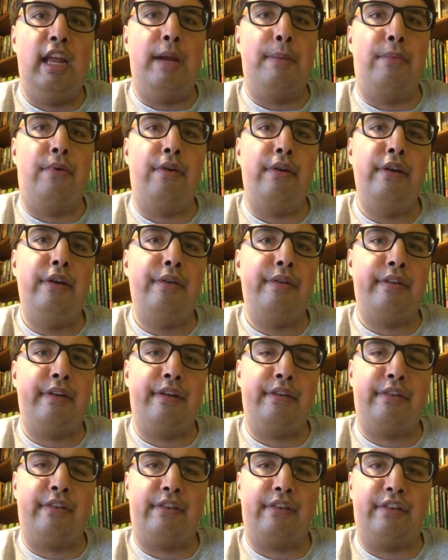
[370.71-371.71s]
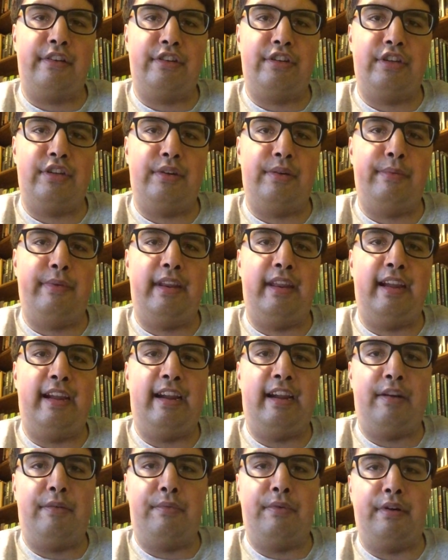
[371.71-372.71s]
More new characters of the show we
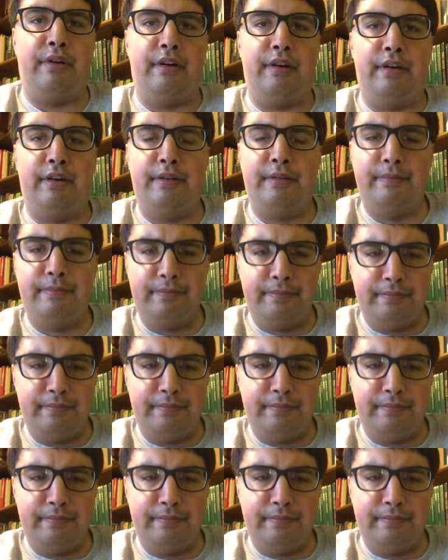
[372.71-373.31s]
had were,